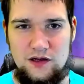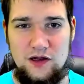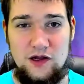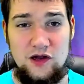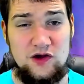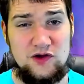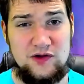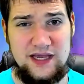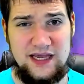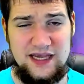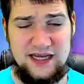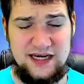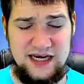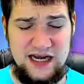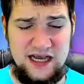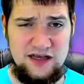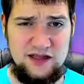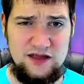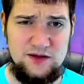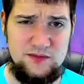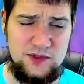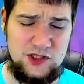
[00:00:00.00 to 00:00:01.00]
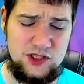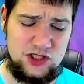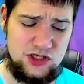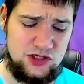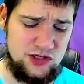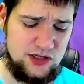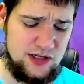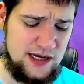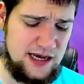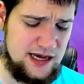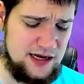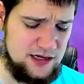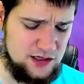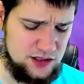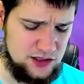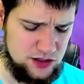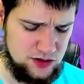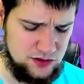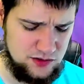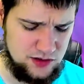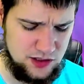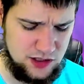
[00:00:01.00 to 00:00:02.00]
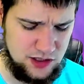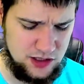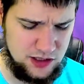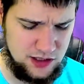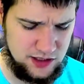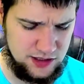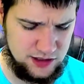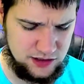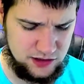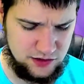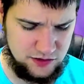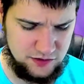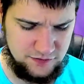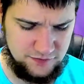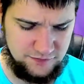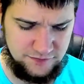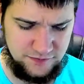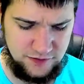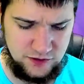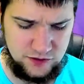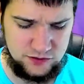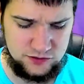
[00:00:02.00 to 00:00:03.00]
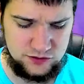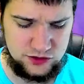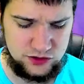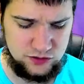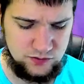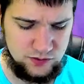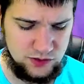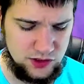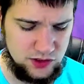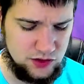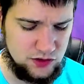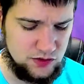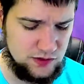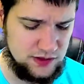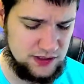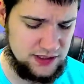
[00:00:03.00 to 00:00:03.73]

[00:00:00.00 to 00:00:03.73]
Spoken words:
Okay, now let me show you how to do it on your phone. So what you're going to